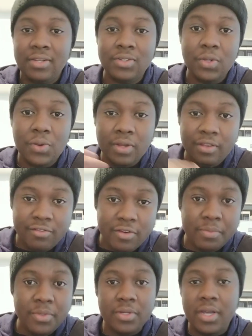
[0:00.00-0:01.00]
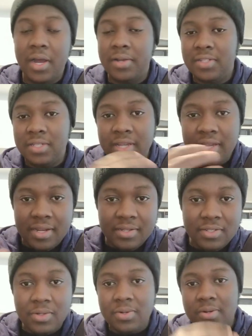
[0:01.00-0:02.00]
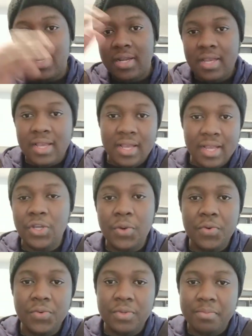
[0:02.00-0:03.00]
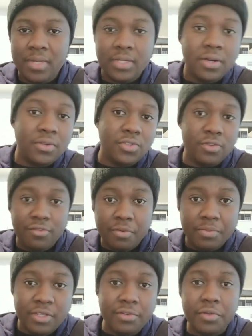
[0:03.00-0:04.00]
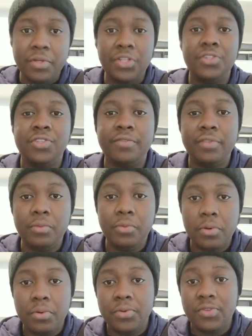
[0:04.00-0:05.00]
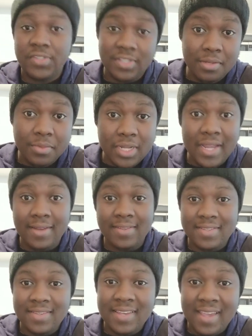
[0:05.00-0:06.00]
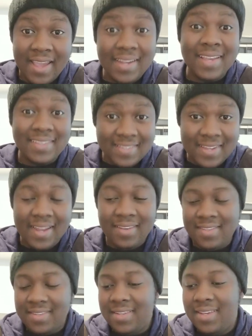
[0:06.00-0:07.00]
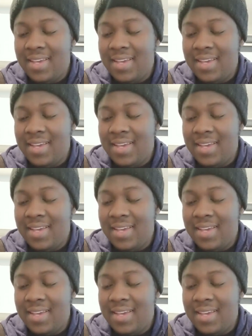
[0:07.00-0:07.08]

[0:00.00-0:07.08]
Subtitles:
not only from your continent or zone, but also from different regions of the world, stimulates and excites.